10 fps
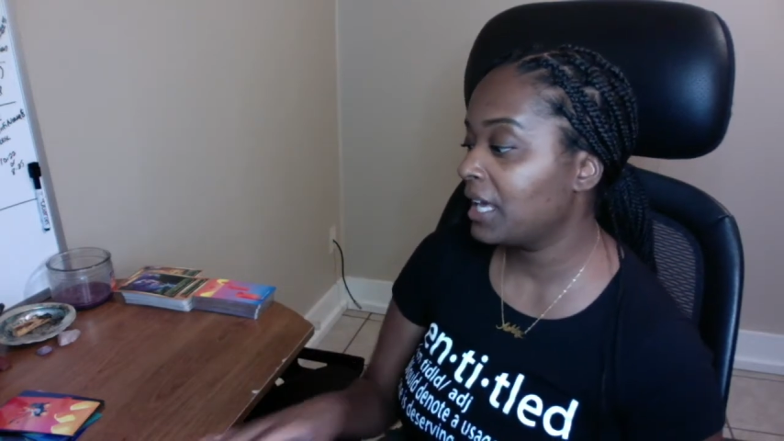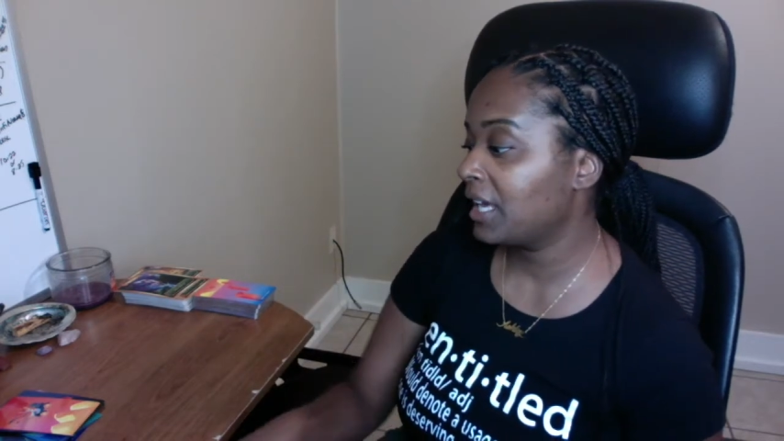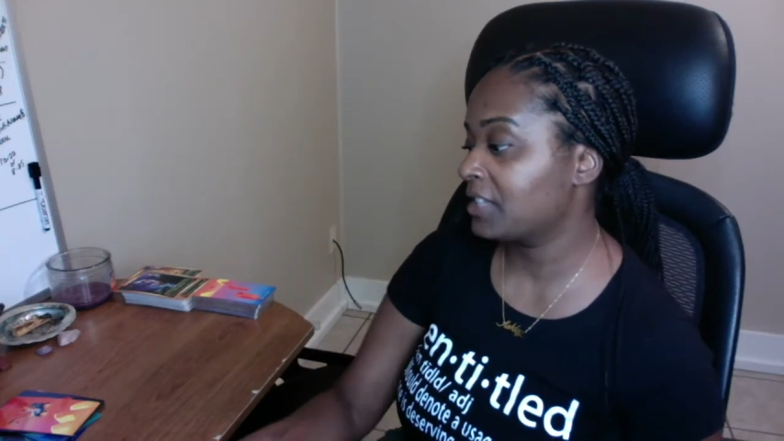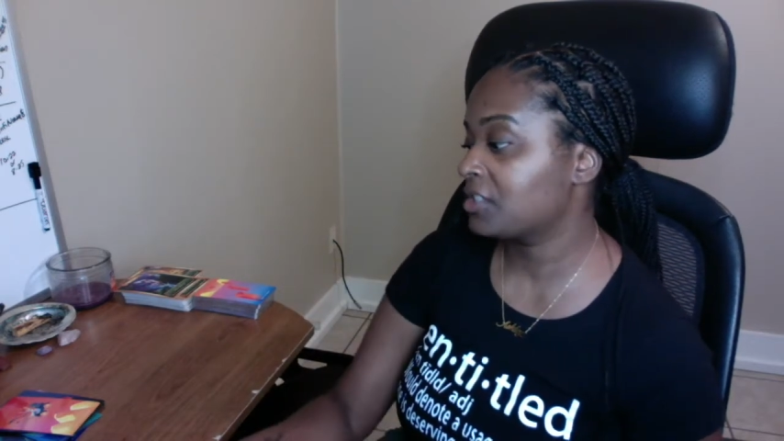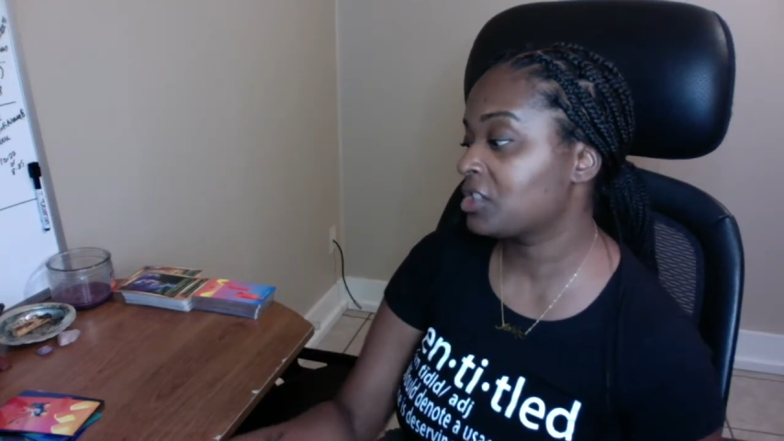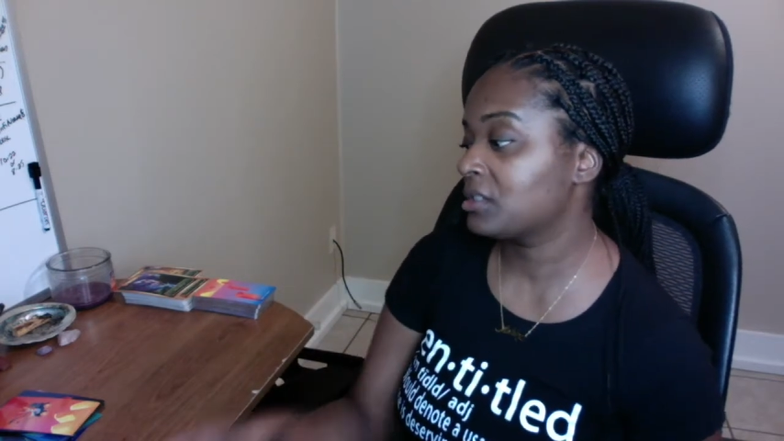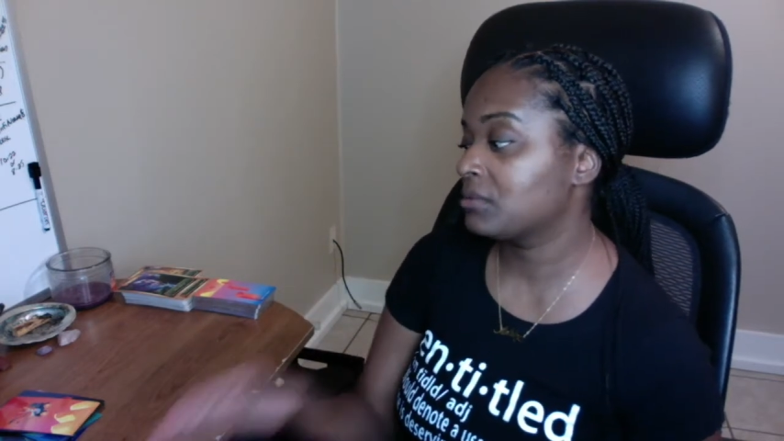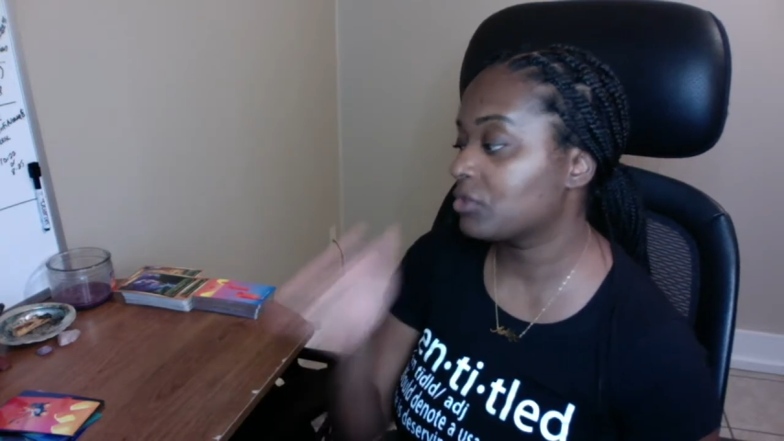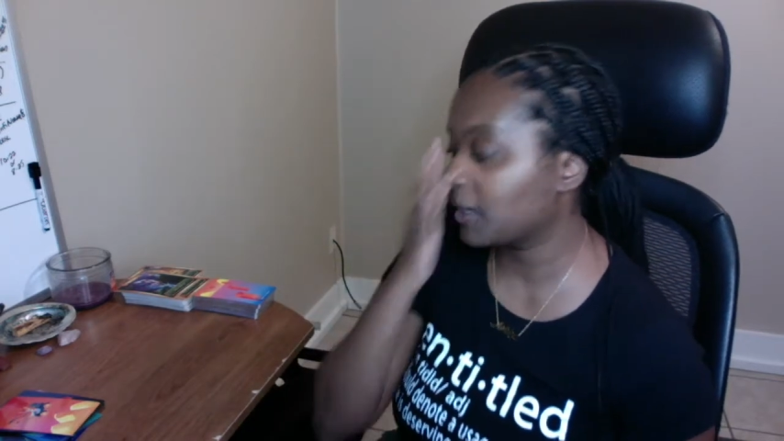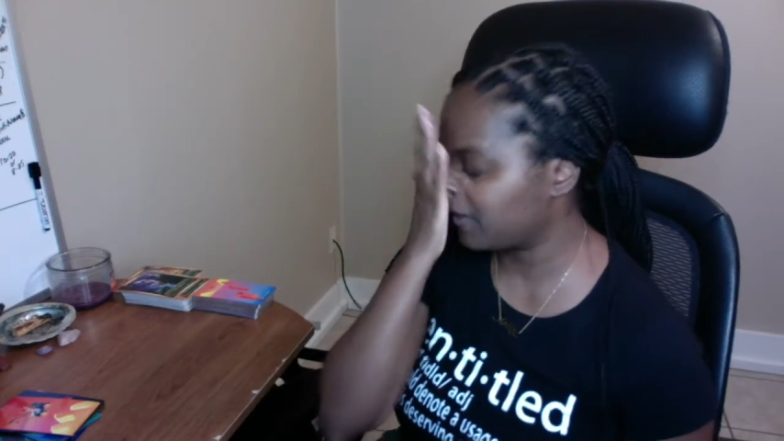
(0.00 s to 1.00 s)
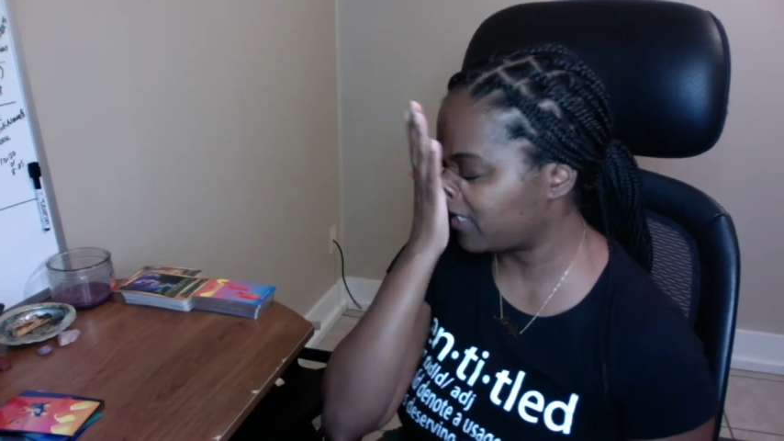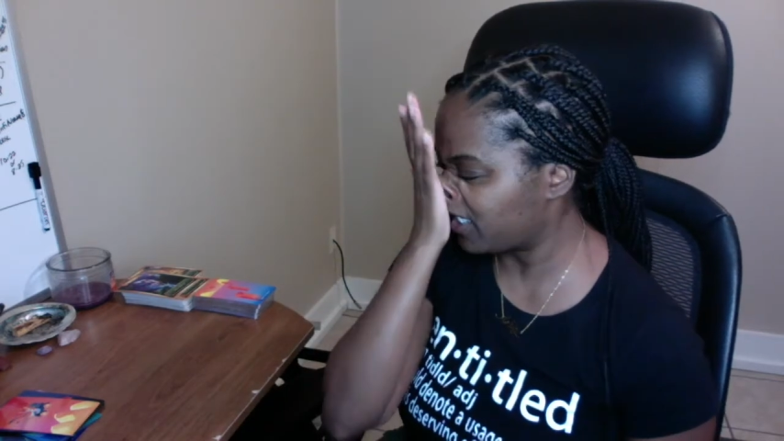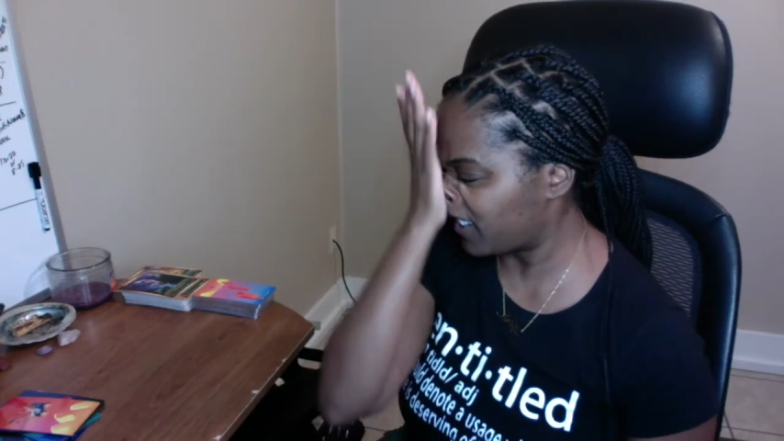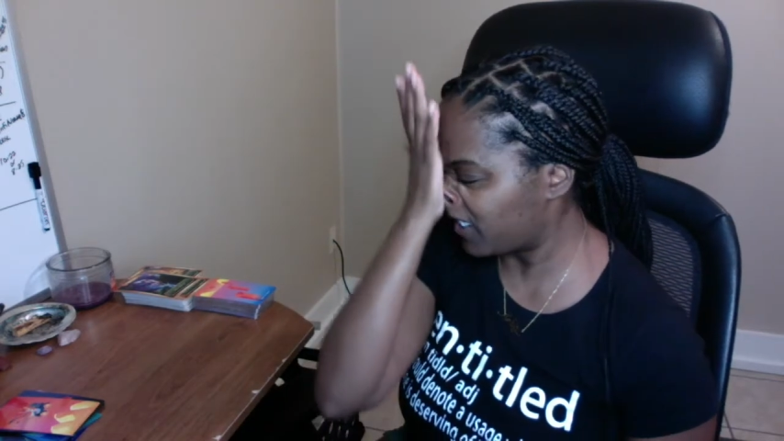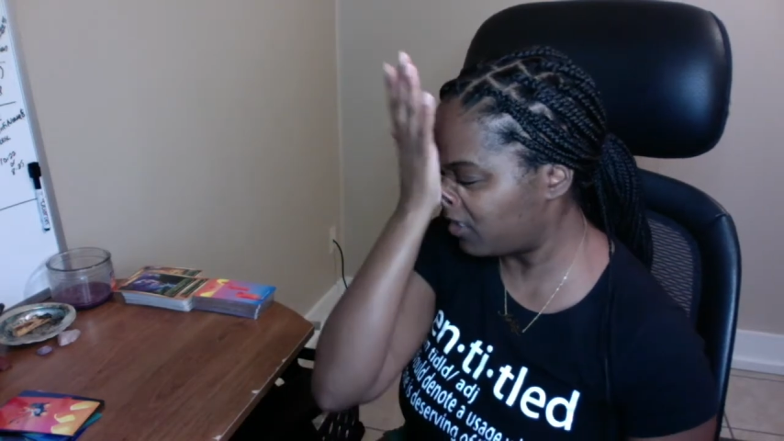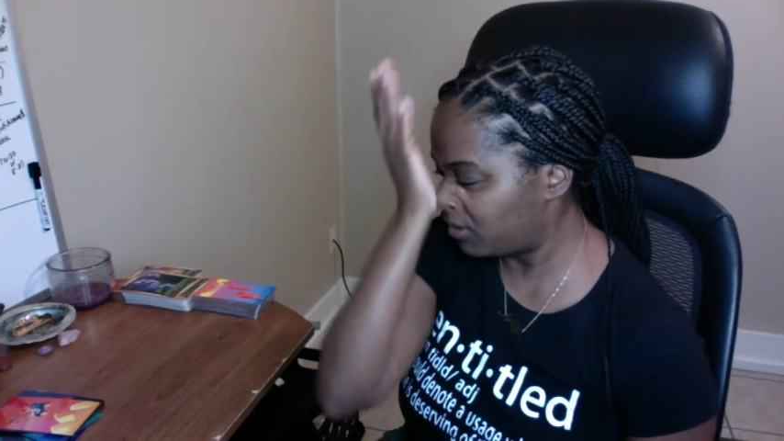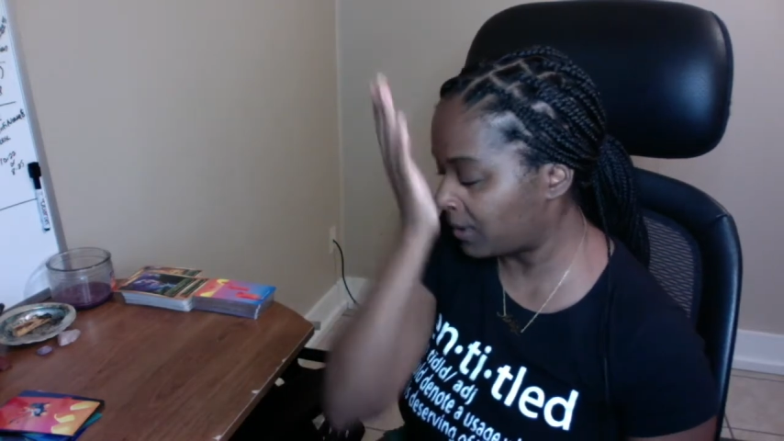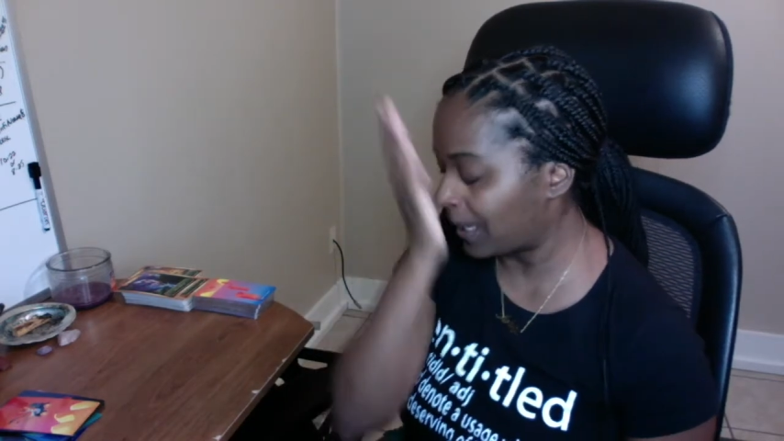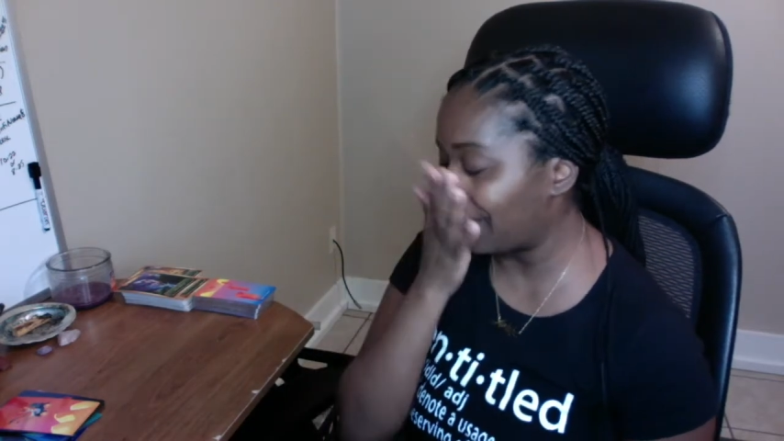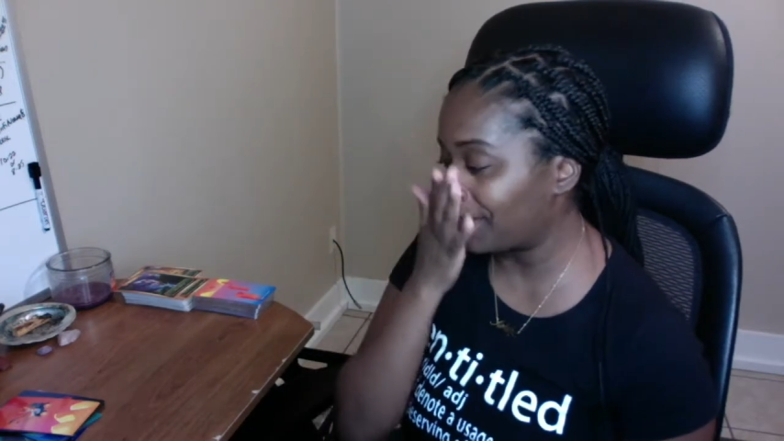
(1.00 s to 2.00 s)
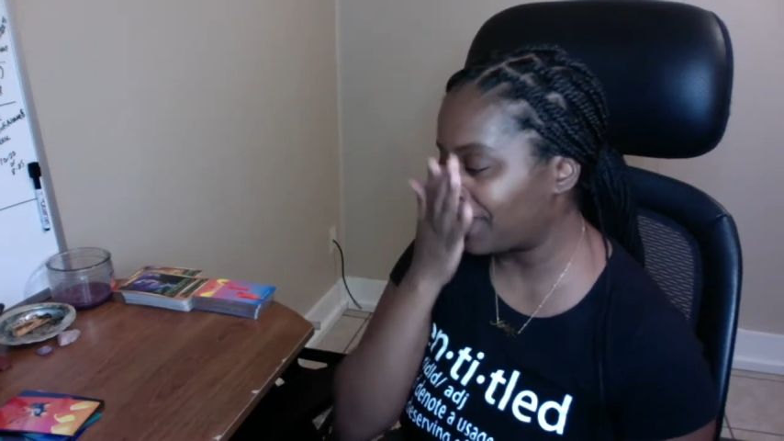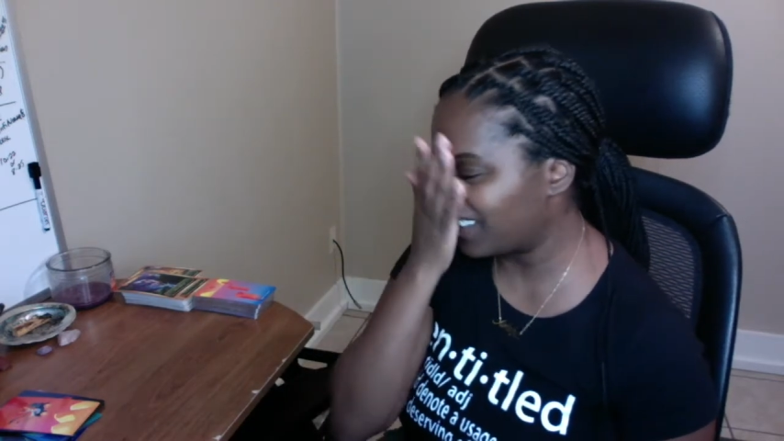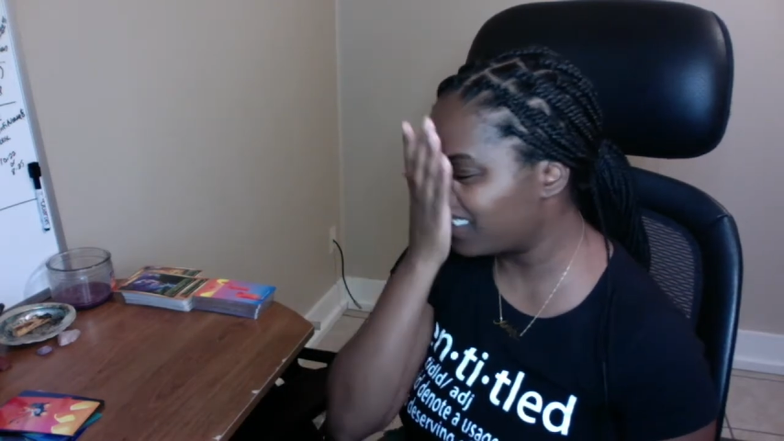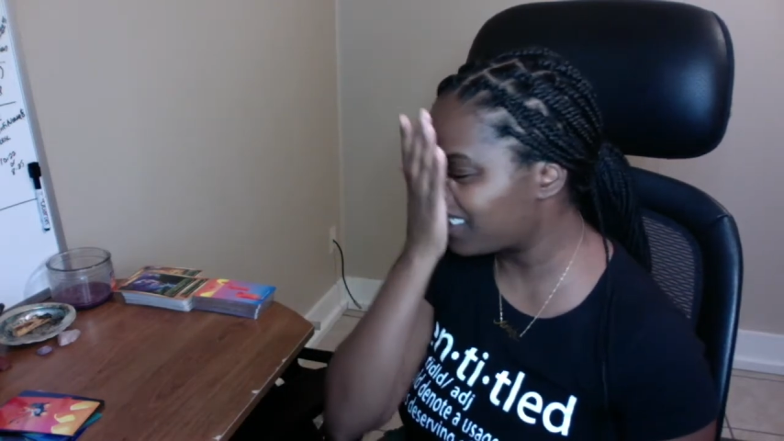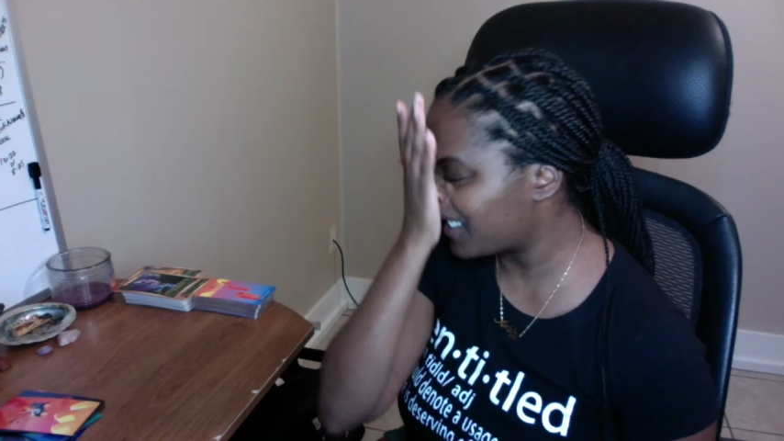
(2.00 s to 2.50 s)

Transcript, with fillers: and it's trying to figure out who the op is